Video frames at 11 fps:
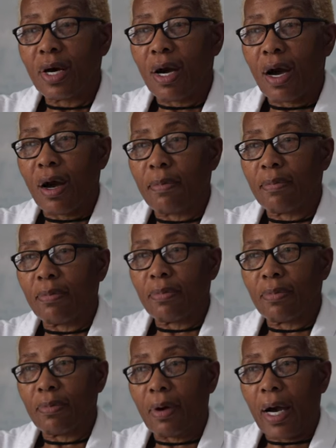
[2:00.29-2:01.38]
um,
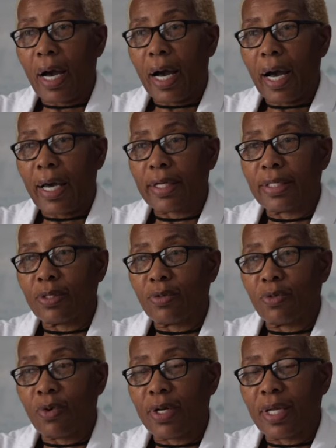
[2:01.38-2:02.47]
I didn't
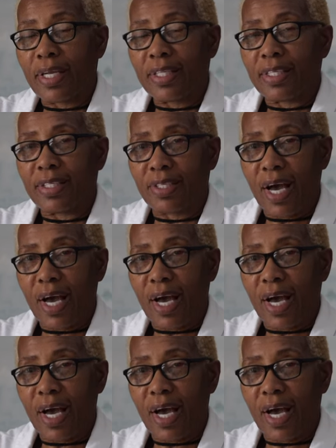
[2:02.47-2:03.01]
want anything to